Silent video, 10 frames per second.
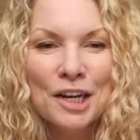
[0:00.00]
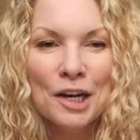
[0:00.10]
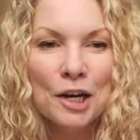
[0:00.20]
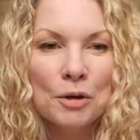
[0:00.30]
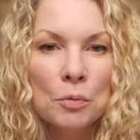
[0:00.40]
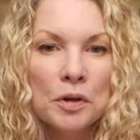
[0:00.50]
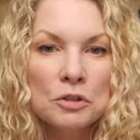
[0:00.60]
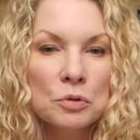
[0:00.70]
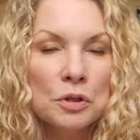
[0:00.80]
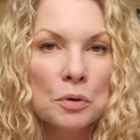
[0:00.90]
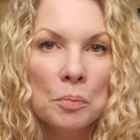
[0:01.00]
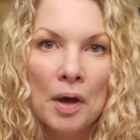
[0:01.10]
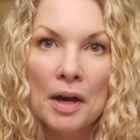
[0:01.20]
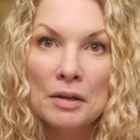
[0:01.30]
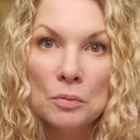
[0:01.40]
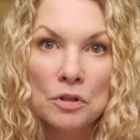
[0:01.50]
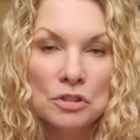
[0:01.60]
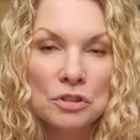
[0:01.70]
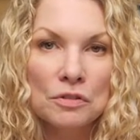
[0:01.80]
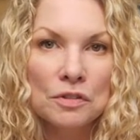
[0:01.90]
um, we enjoy going back and
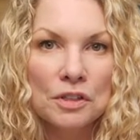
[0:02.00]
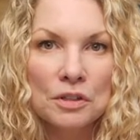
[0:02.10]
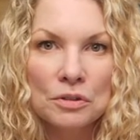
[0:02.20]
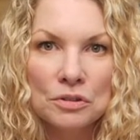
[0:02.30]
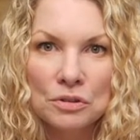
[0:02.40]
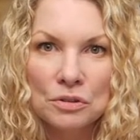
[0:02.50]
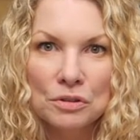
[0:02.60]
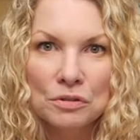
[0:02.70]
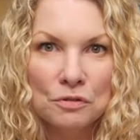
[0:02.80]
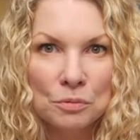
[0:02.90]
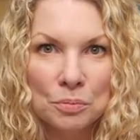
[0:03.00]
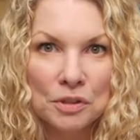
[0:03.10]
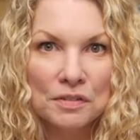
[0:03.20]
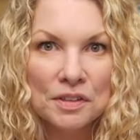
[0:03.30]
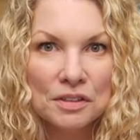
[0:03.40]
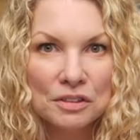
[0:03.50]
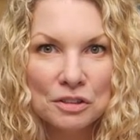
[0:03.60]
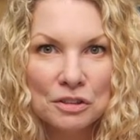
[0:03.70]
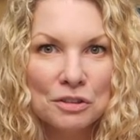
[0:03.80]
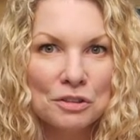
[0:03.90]
watching our videos that are from previous
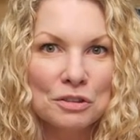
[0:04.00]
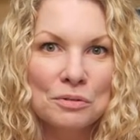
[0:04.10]
years